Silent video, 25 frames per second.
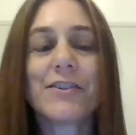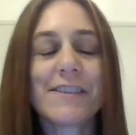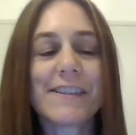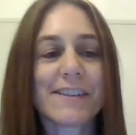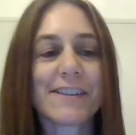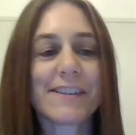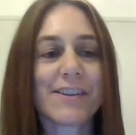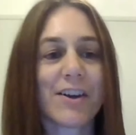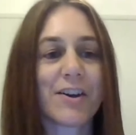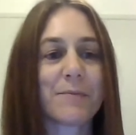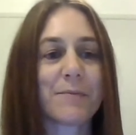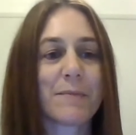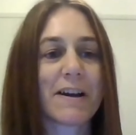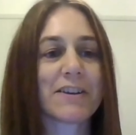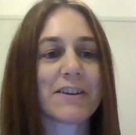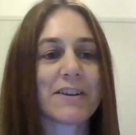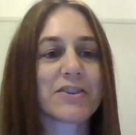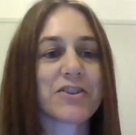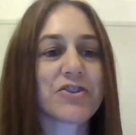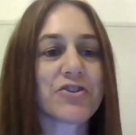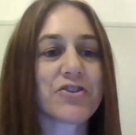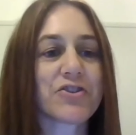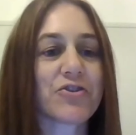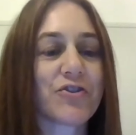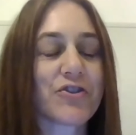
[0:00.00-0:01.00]
so
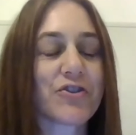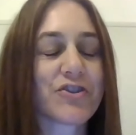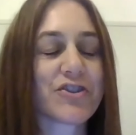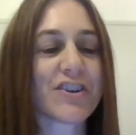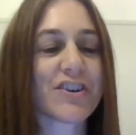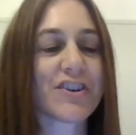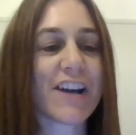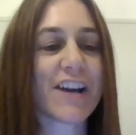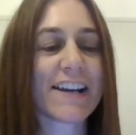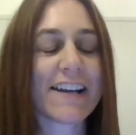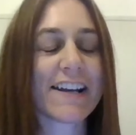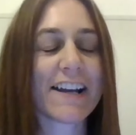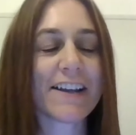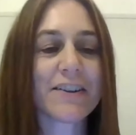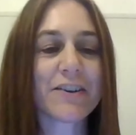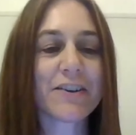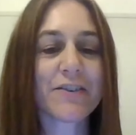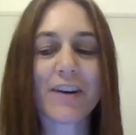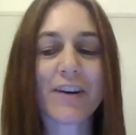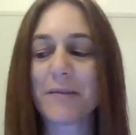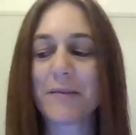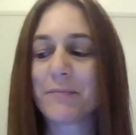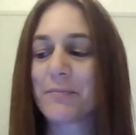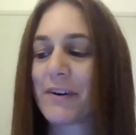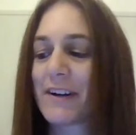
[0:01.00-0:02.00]
much, Georgia. Another
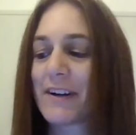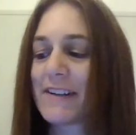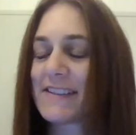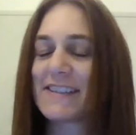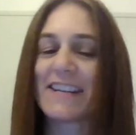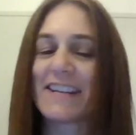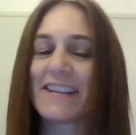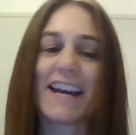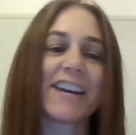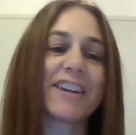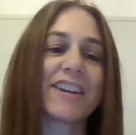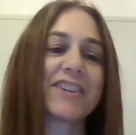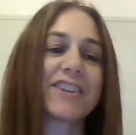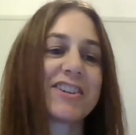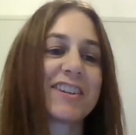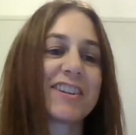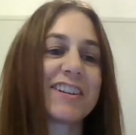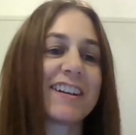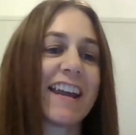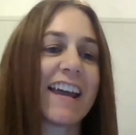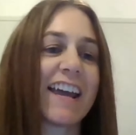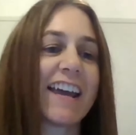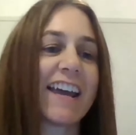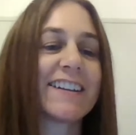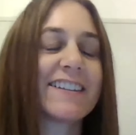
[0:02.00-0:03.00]
great
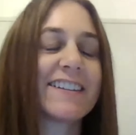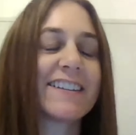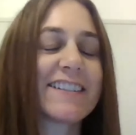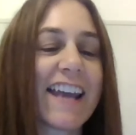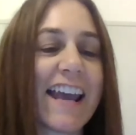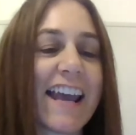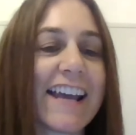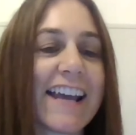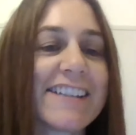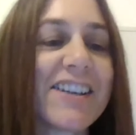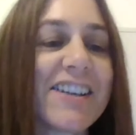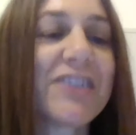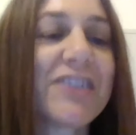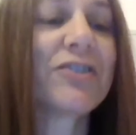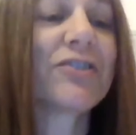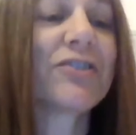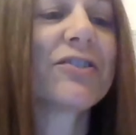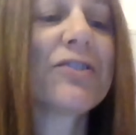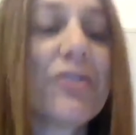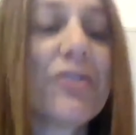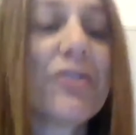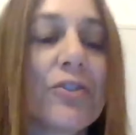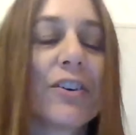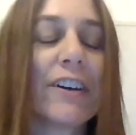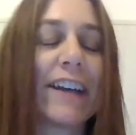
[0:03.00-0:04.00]
presentation. And as a
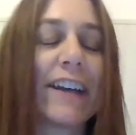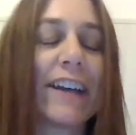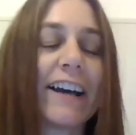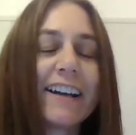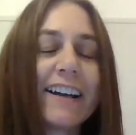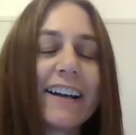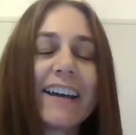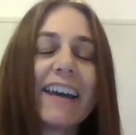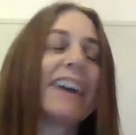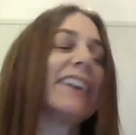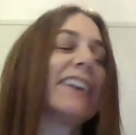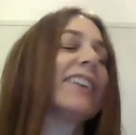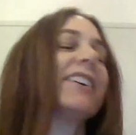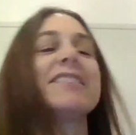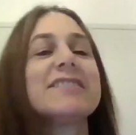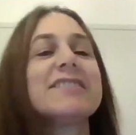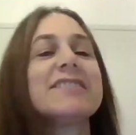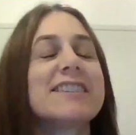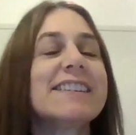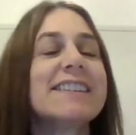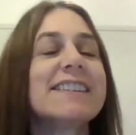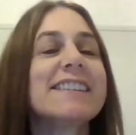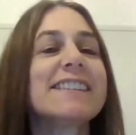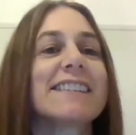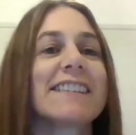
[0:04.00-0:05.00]
non-lawyer, can I
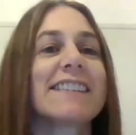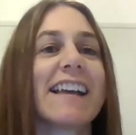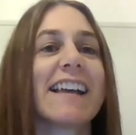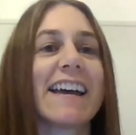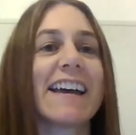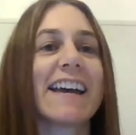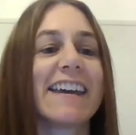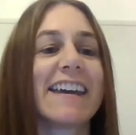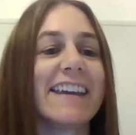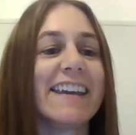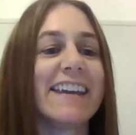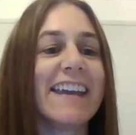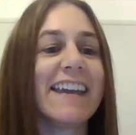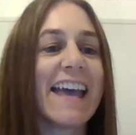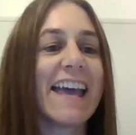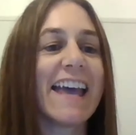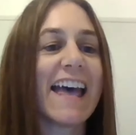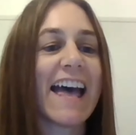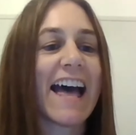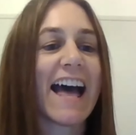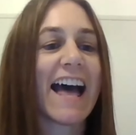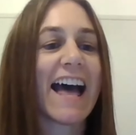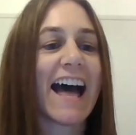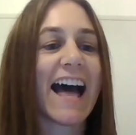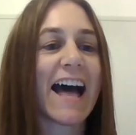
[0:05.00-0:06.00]
just say
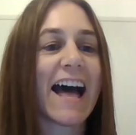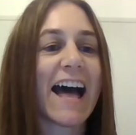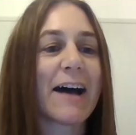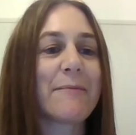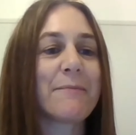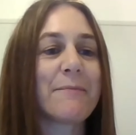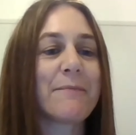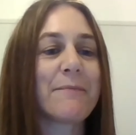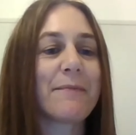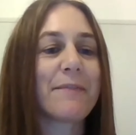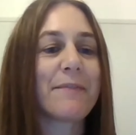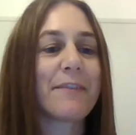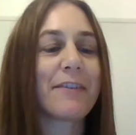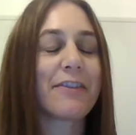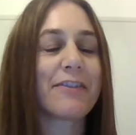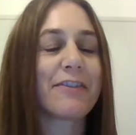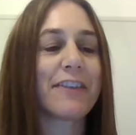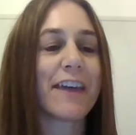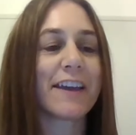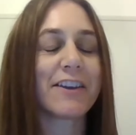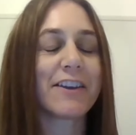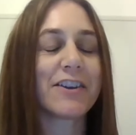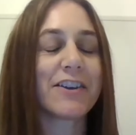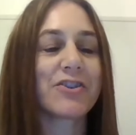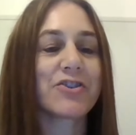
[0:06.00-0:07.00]

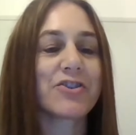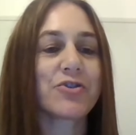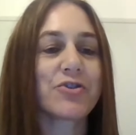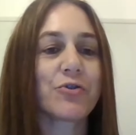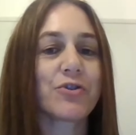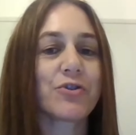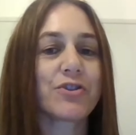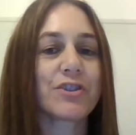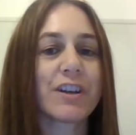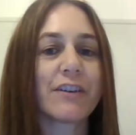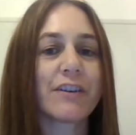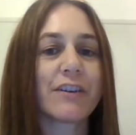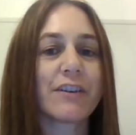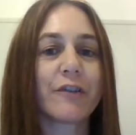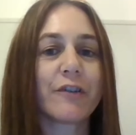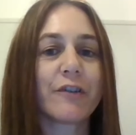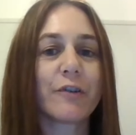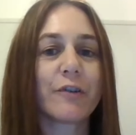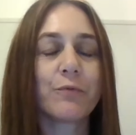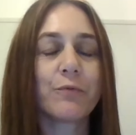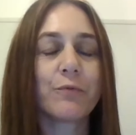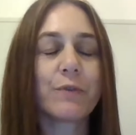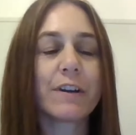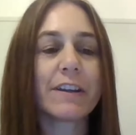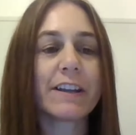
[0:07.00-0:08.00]
thank you, Georgia,
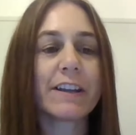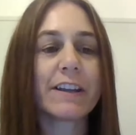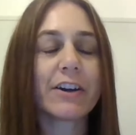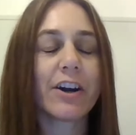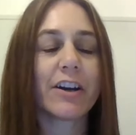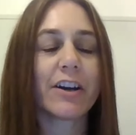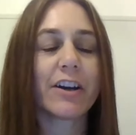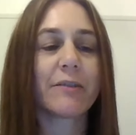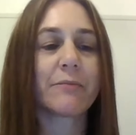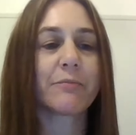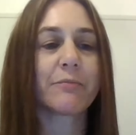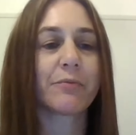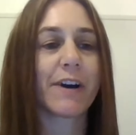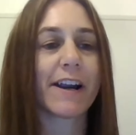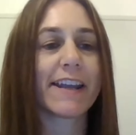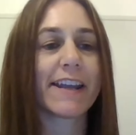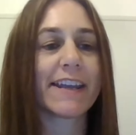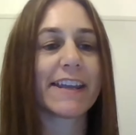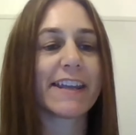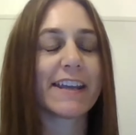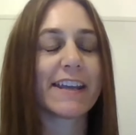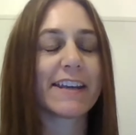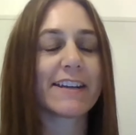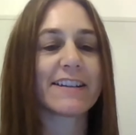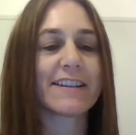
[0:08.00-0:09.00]
for really kind of
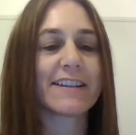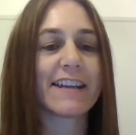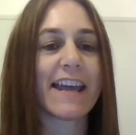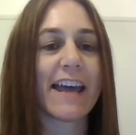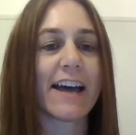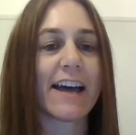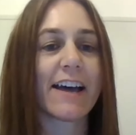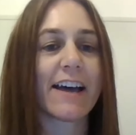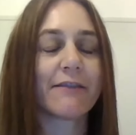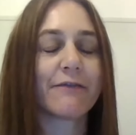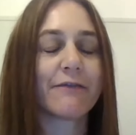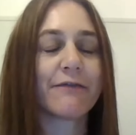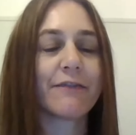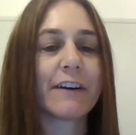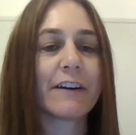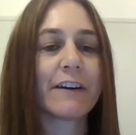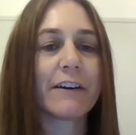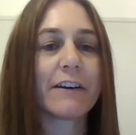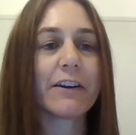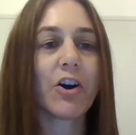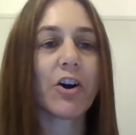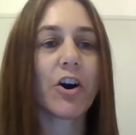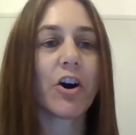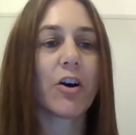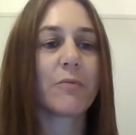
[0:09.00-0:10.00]
breaking down
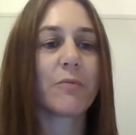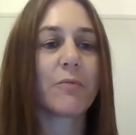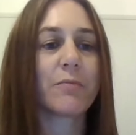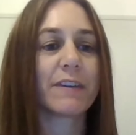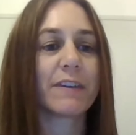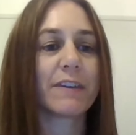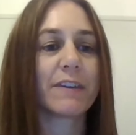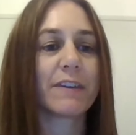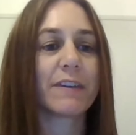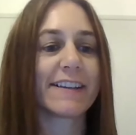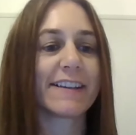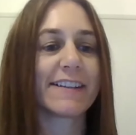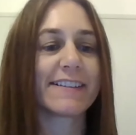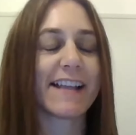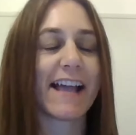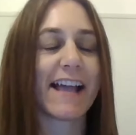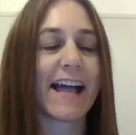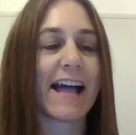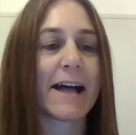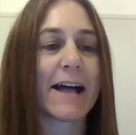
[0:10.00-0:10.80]
very complex